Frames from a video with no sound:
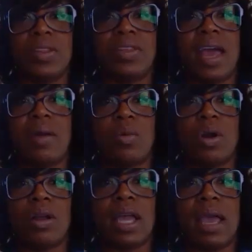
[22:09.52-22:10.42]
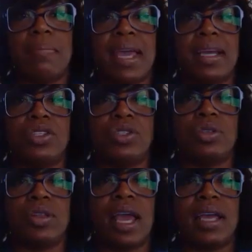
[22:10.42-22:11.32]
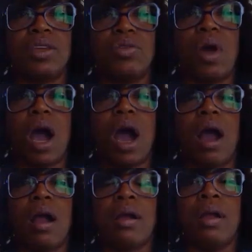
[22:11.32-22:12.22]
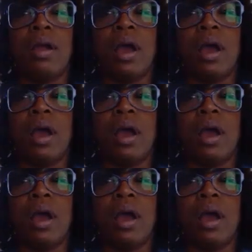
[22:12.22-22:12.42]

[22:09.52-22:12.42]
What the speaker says: with at work and making sure that you are